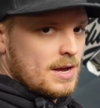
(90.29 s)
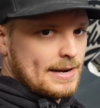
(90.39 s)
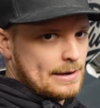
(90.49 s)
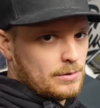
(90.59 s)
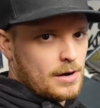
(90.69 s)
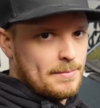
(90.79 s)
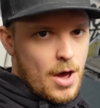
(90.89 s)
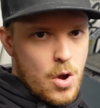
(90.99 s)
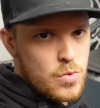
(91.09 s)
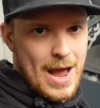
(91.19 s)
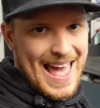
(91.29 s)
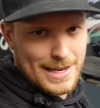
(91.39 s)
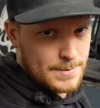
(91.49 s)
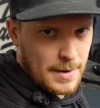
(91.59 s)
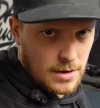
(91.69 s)
Now, I'm no
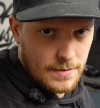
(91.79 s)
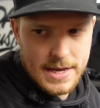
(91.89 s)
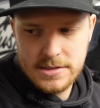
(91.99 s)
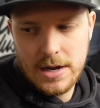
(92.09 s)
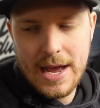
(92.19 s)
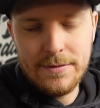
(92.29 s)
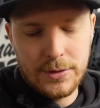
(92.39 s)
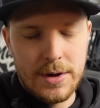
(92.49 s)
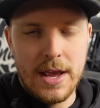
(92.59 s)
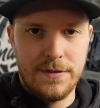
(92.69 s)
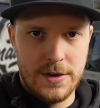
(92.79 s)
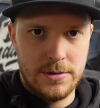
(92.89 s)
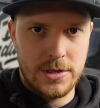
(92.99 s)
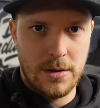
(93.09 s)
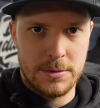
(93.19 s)
expert on this. I have done it a few
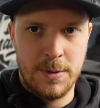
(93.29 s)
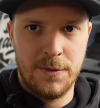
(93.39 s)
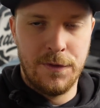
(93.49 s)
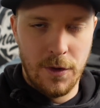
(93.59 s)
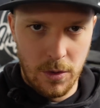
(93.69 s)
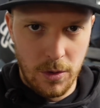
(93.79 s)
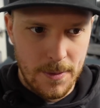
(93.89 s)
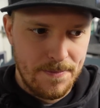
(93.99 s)
times before,